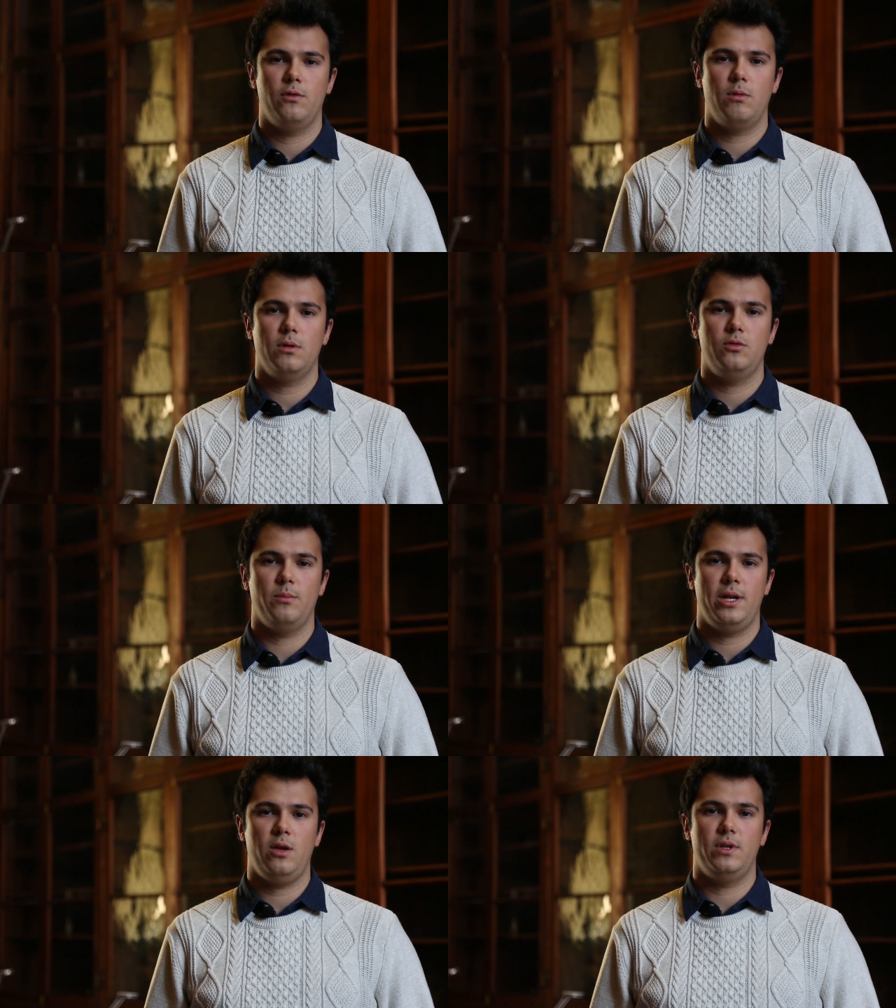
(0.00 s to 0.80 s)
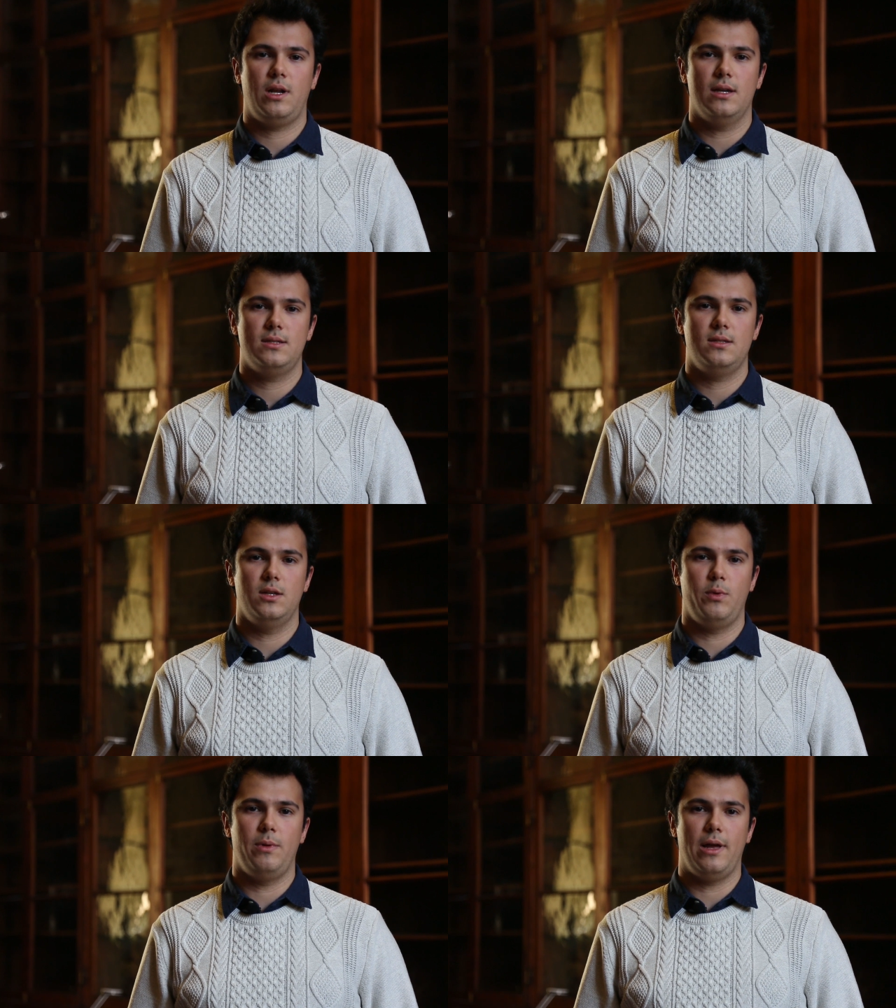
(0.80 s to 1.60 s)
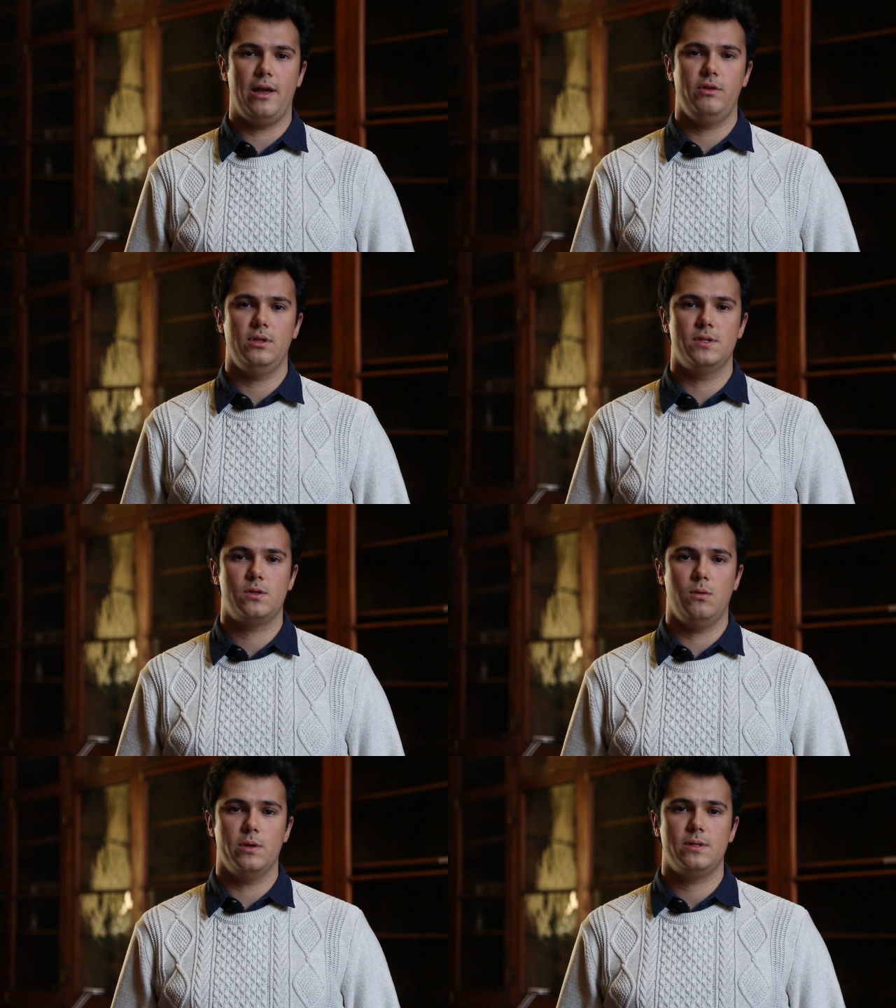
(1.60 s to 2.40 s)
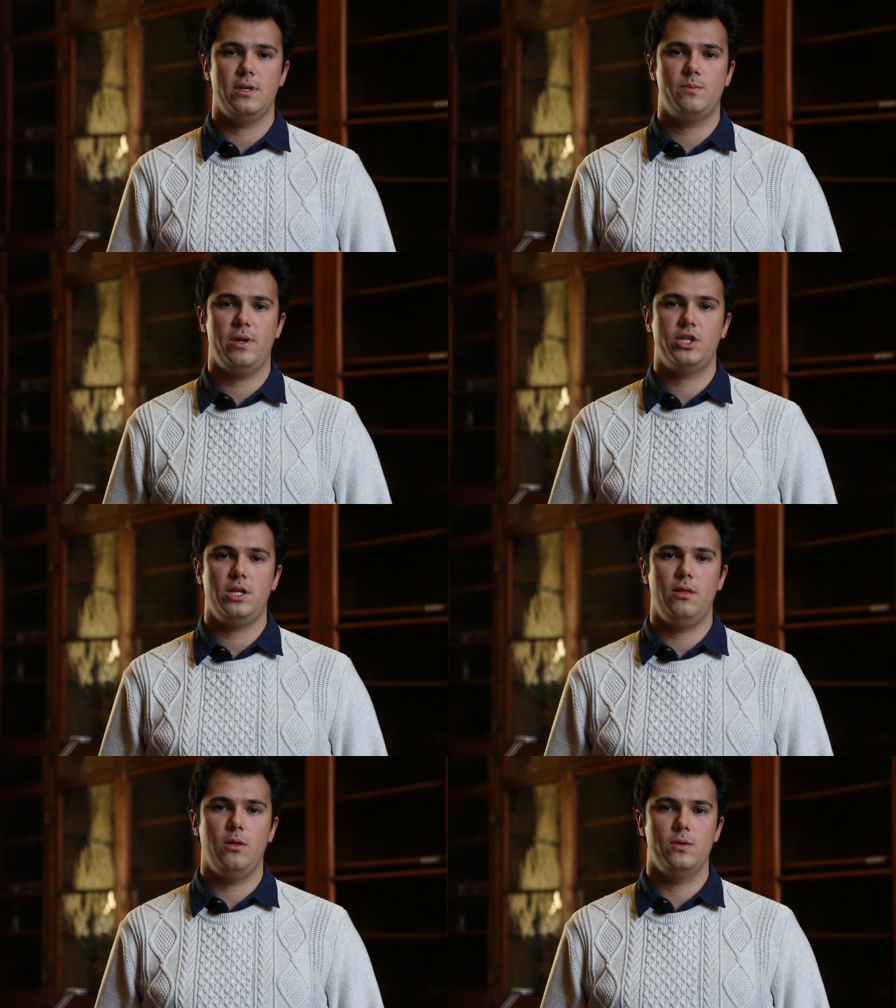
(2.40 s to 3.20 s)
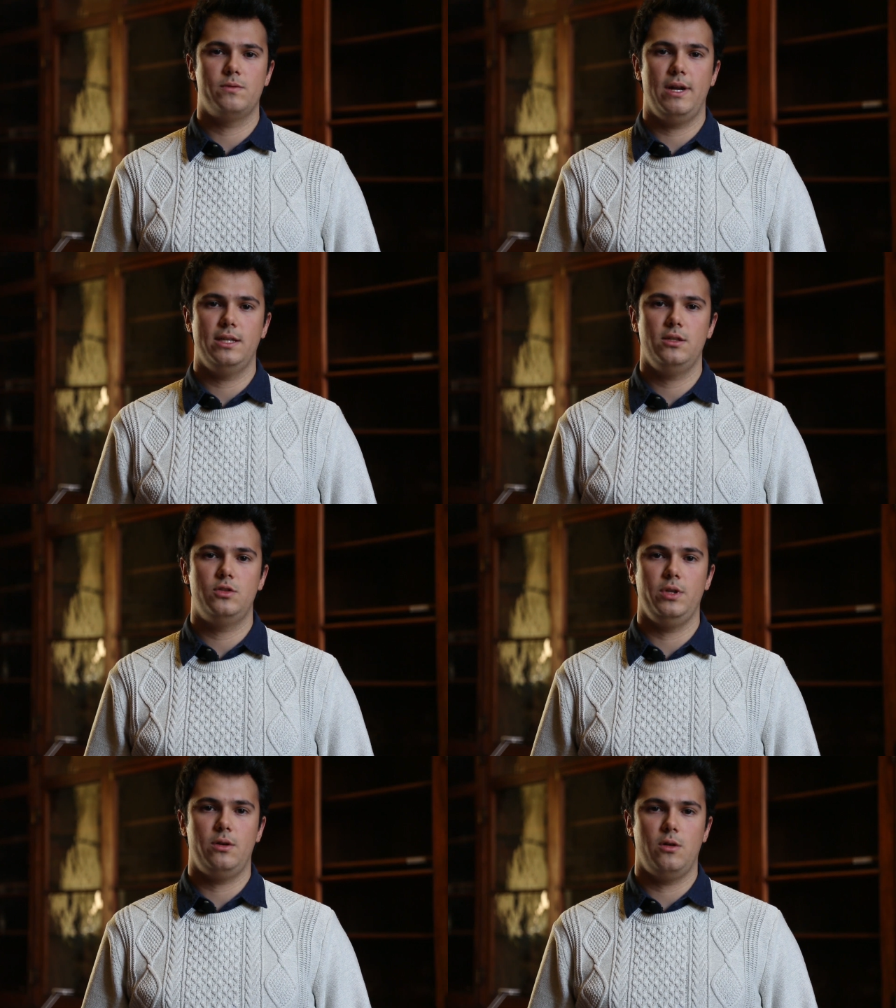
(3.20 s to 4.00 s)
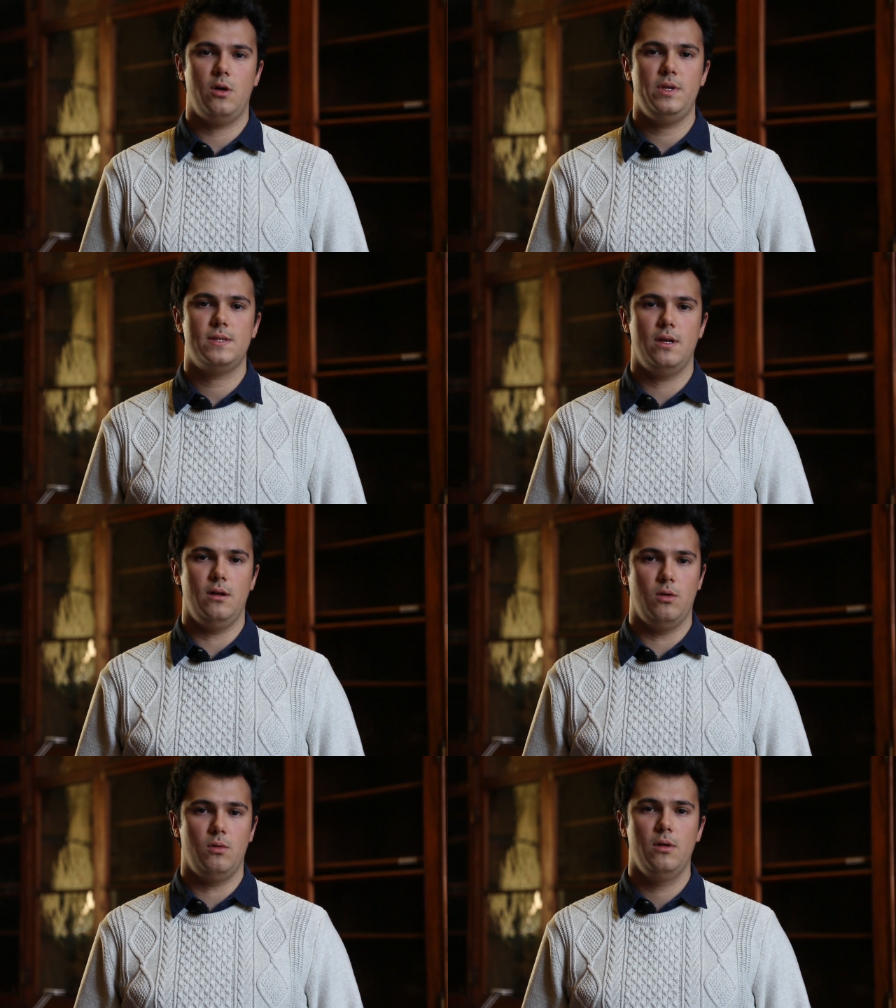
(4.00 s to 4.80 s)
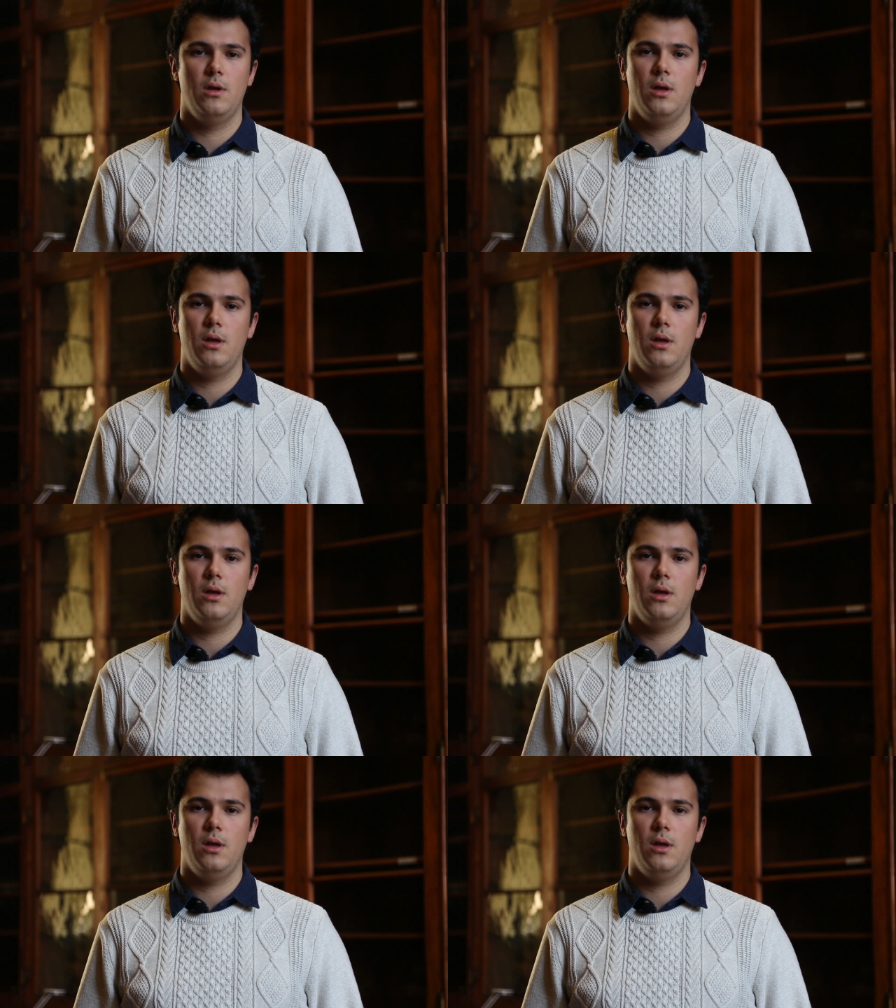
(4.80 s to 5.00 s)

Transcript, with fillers: forward to many of the classes that we will have in this course, especially those related to economics and law,